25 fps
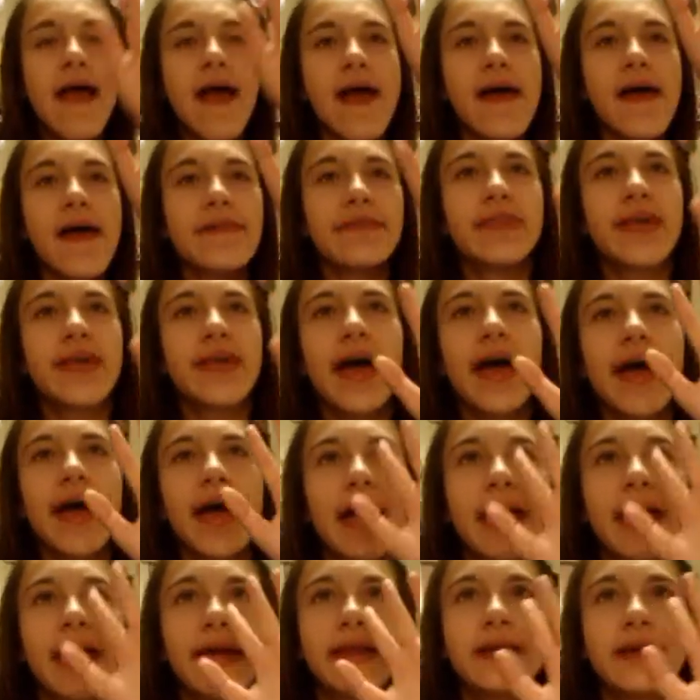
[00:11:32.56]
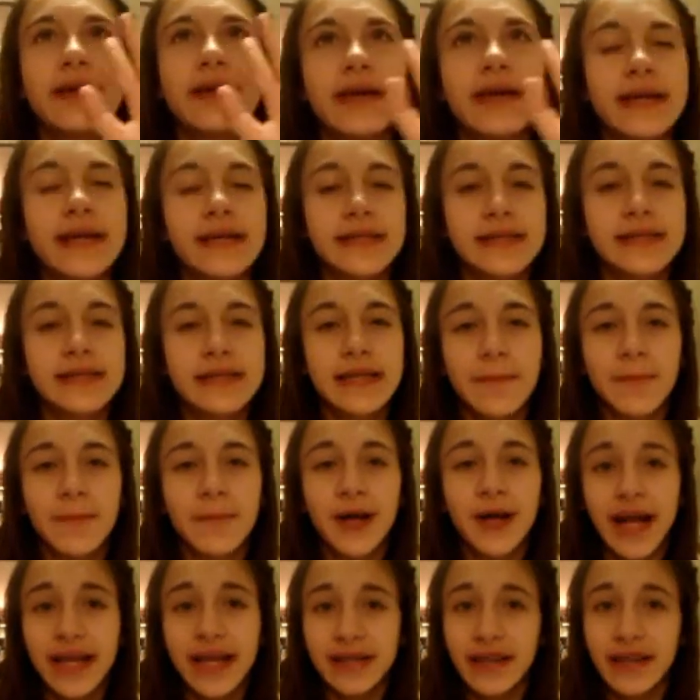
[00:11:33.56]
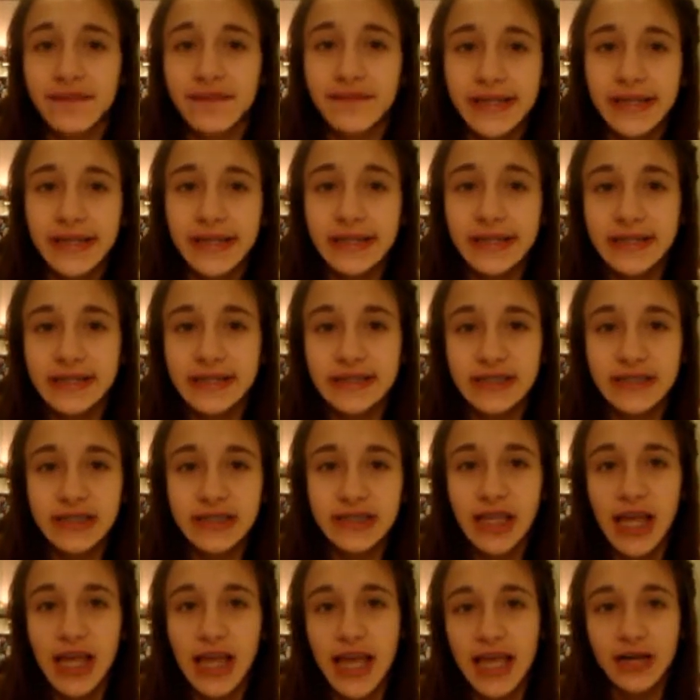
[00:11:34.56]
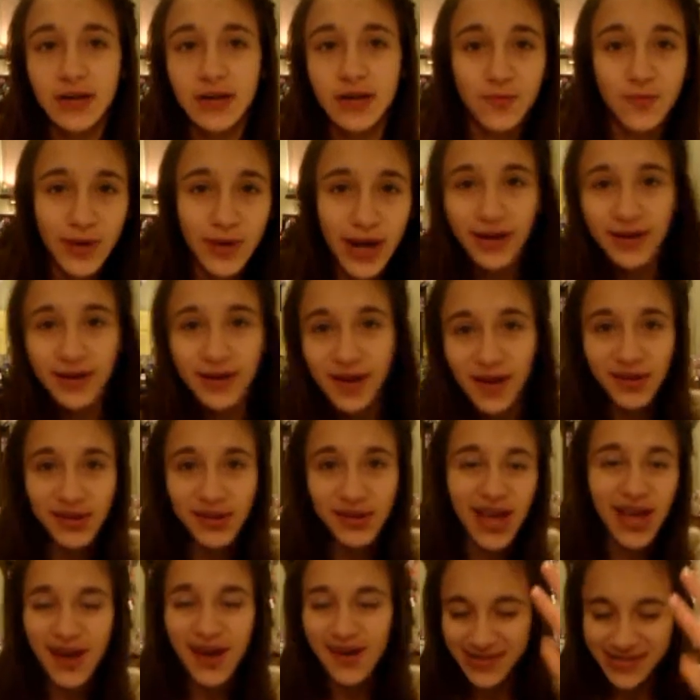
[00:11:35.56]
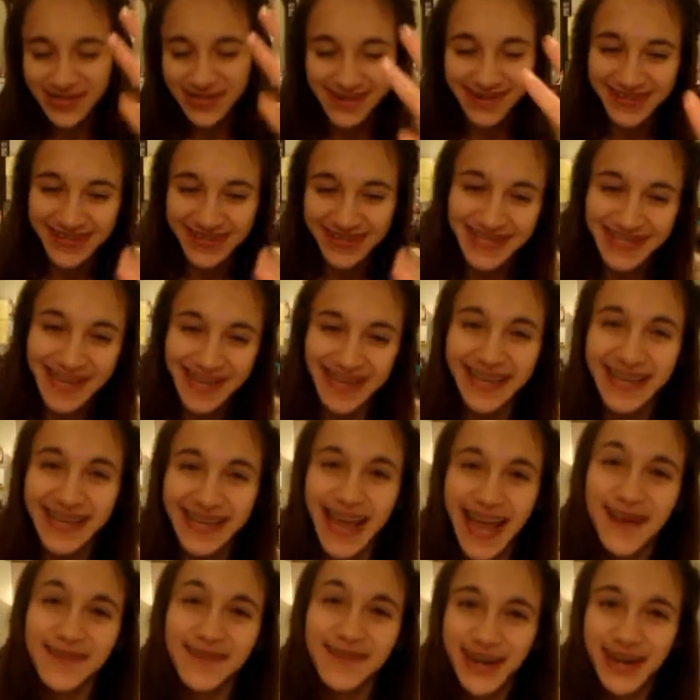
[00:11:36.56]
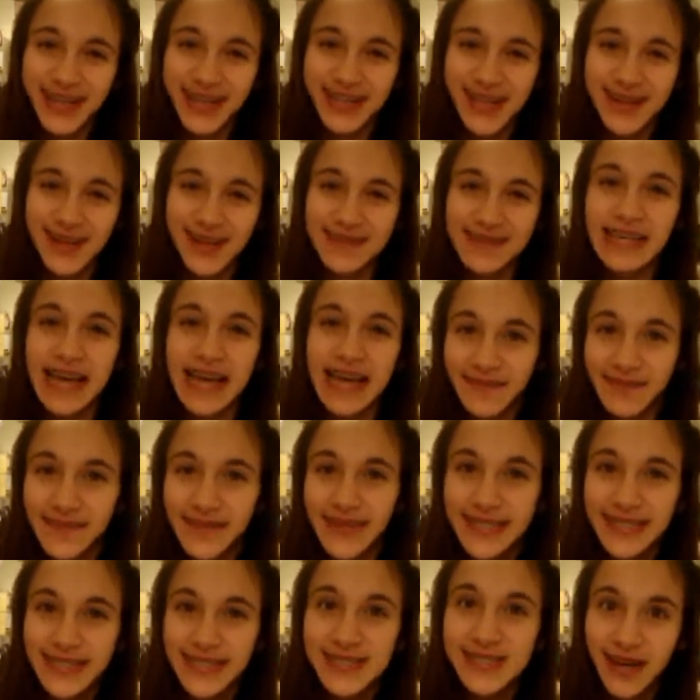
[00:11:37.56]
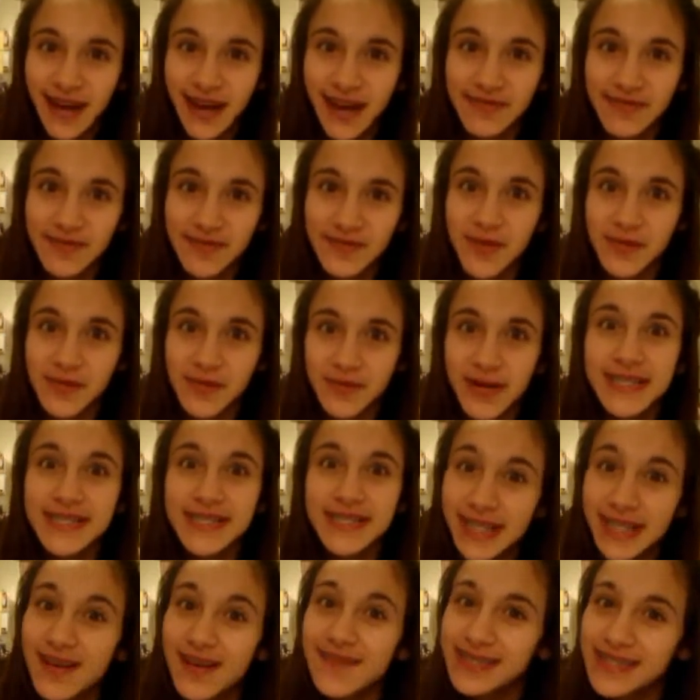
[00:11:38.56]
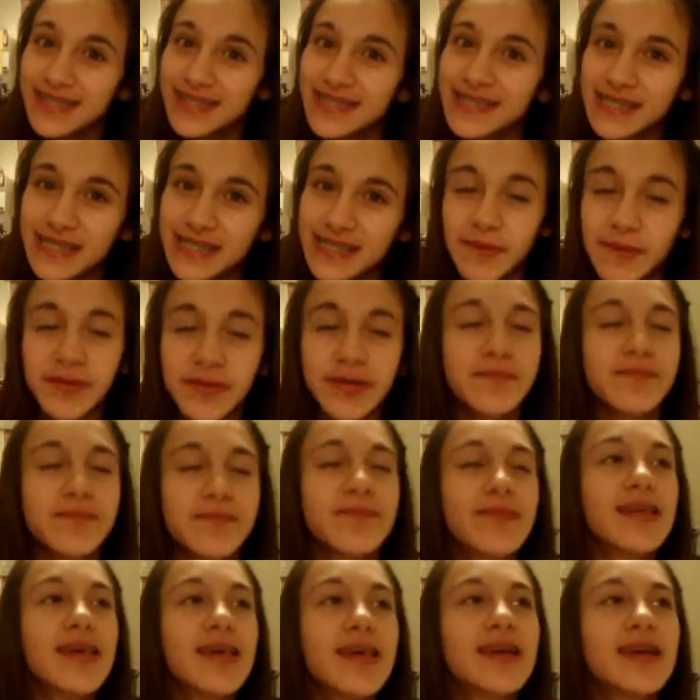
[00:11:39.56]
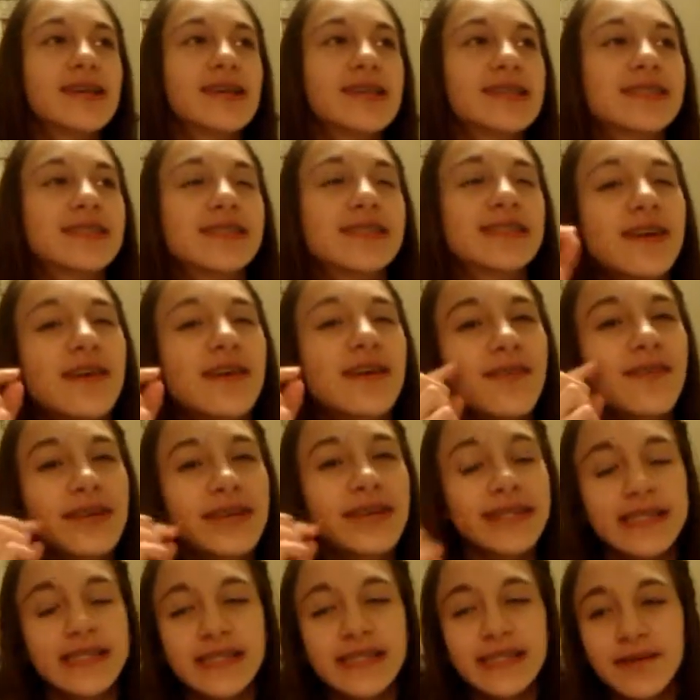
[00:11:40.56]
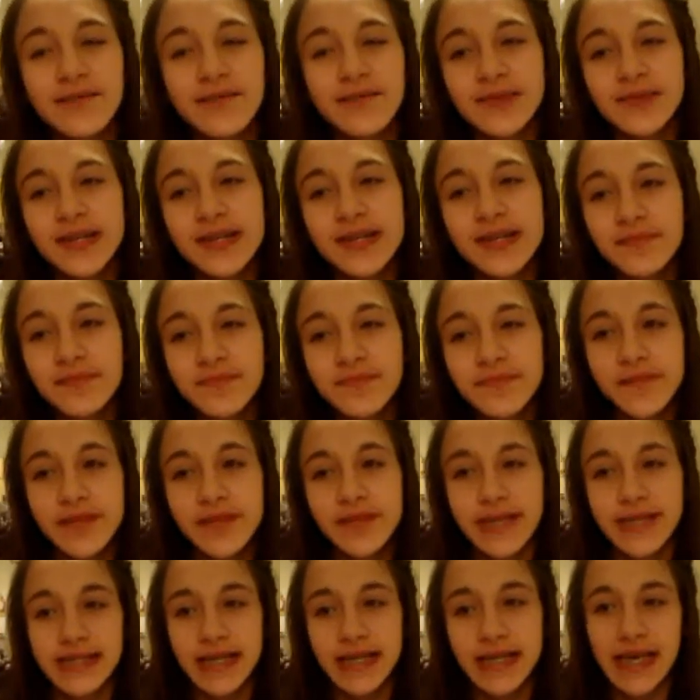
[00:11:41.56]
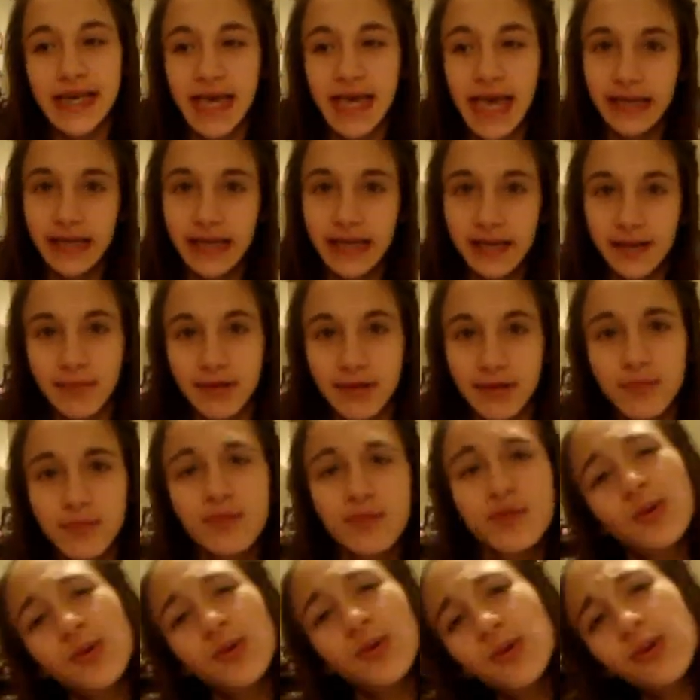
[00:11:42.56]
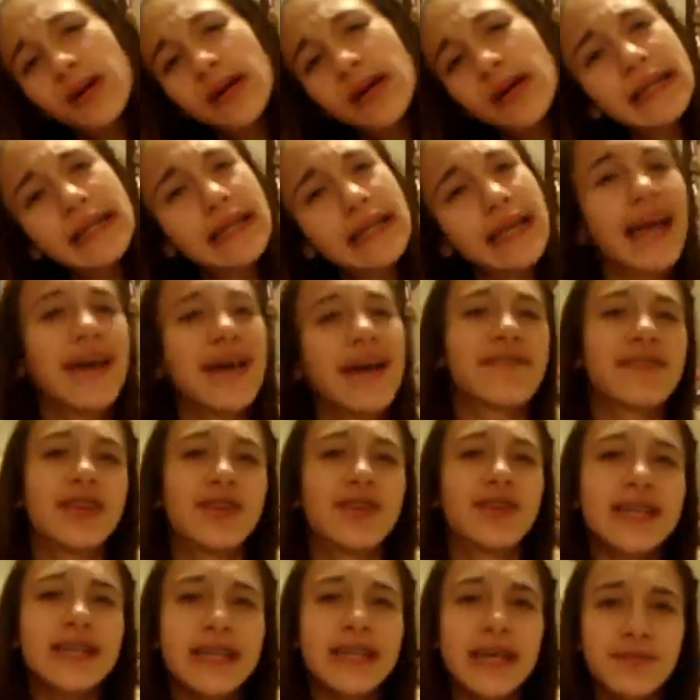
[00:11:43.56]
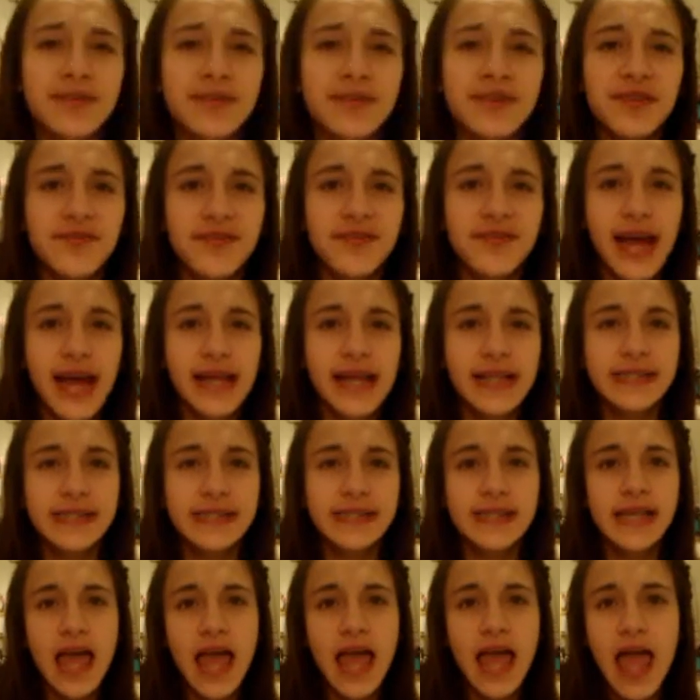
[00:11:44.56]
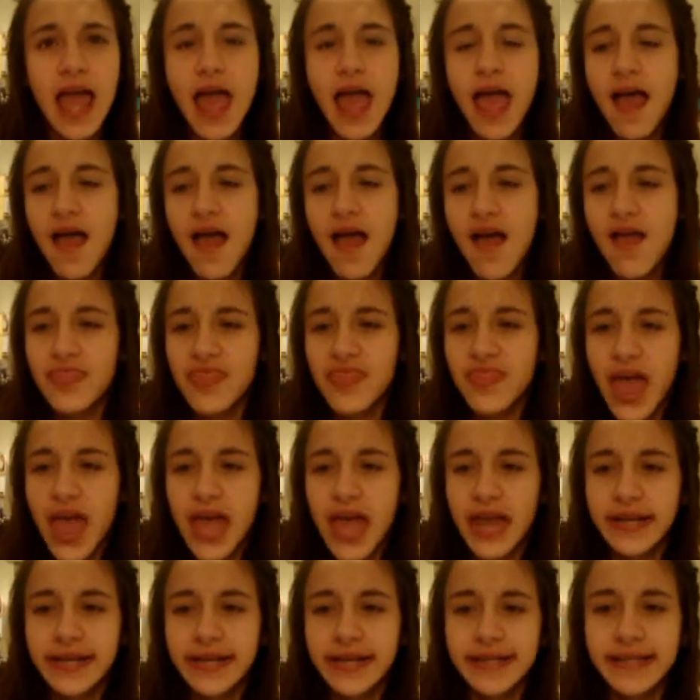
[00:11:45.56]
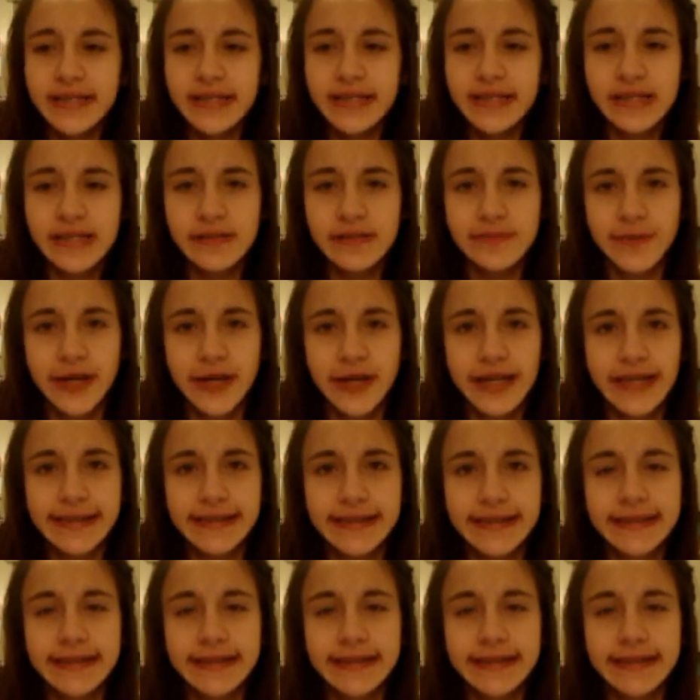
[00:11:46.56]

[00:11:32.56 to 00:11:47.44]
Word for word: And then in summer, I love it because it's like, wear no clothes. No, just kidding. I wear clothes. I'm pretty sure everyone wears clothes in the summer. So in summer, it's like hanging out by the pool, and like having a great time with your friends. And then in spring,